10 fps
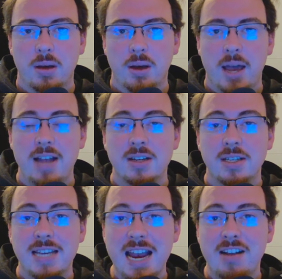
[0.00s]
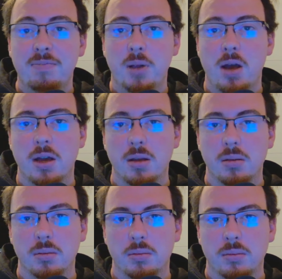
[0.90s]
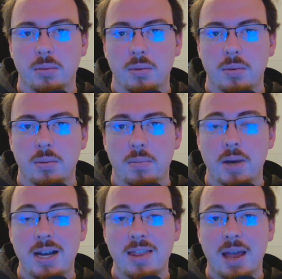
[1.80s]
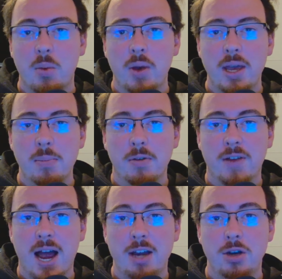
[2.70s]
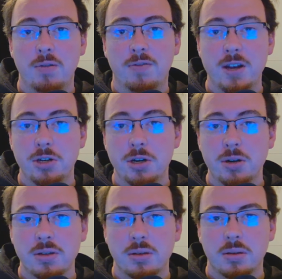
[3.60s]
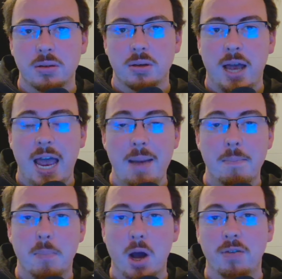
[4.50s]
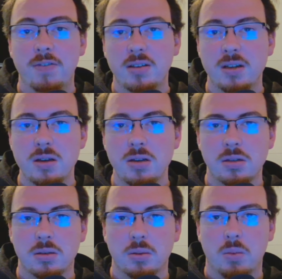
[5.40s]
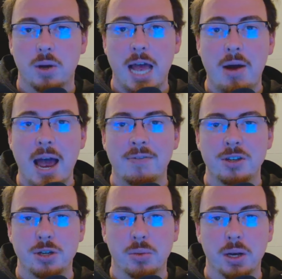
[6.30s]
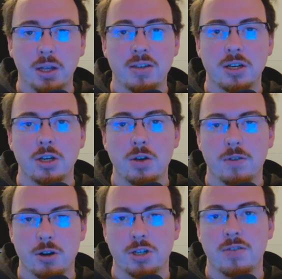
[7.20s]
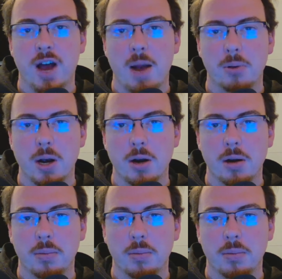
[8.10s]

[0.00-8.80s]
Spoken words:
It's a native plugin, meaning that we can provide new features and bug fixes without having to release a new version of Operator.